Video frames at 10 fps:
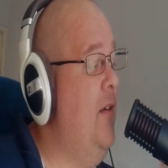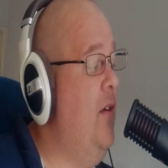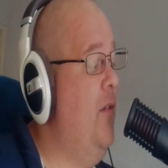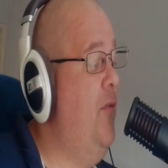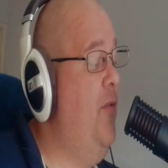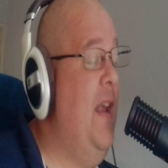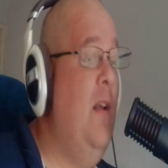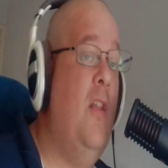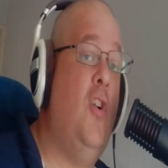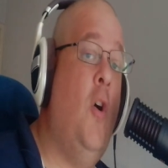thing
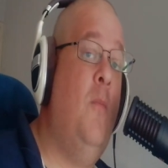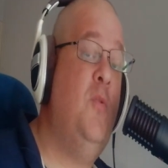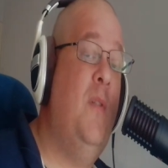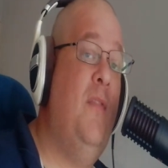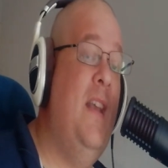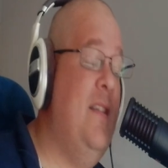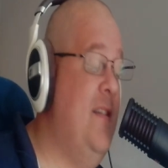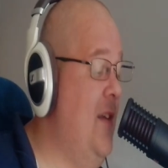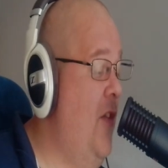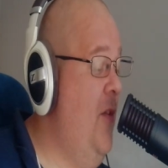that comes with
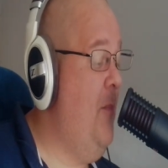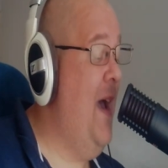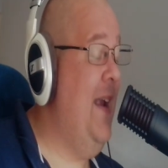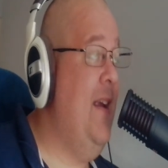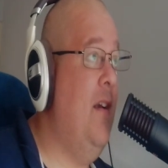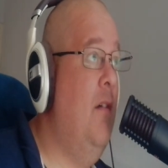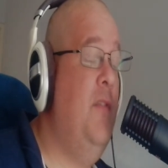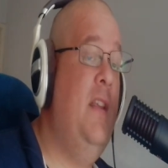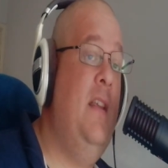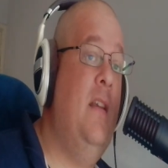this on the back of
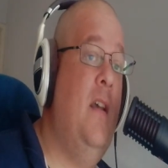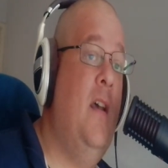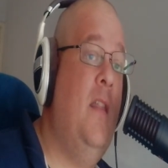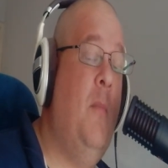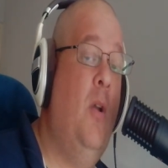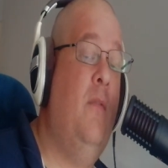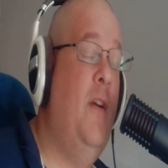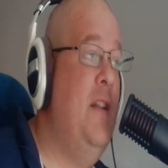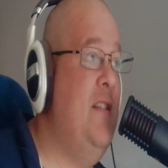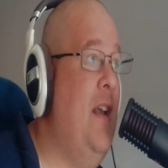the
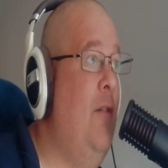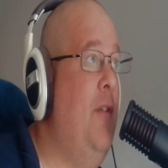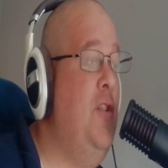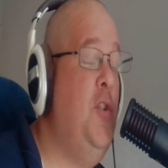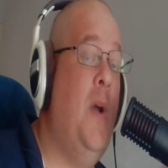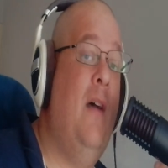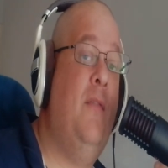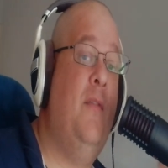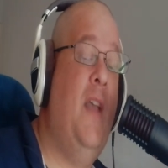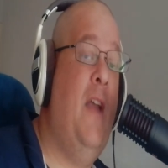microphone itself is you have
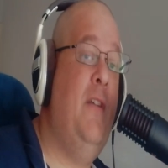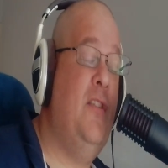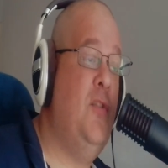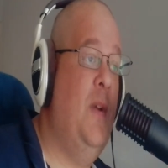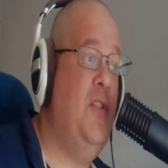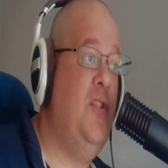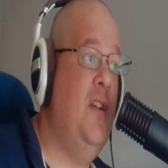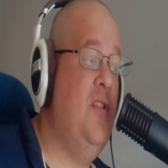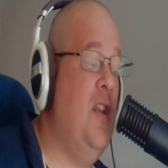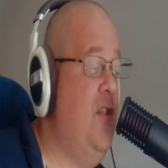various
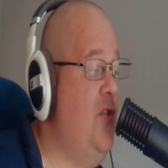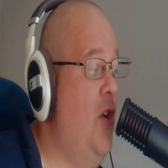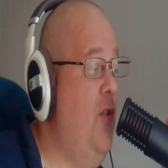switches. So the